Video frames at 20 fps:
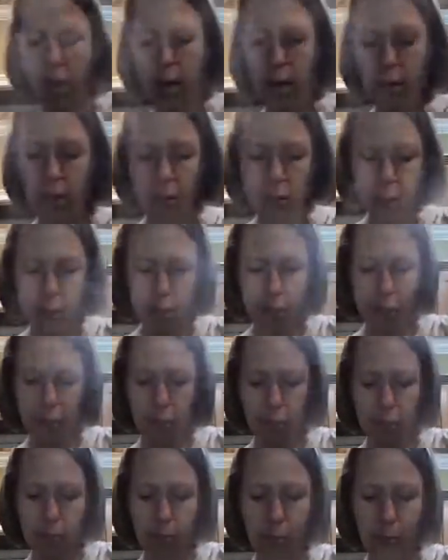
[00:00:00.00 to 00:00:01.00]
And
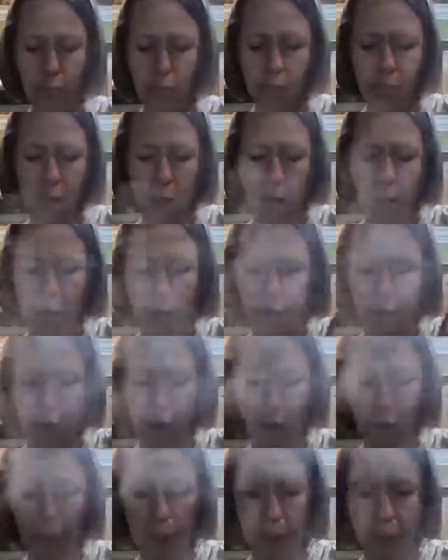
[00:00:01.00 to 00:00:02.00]
just mix it all in there.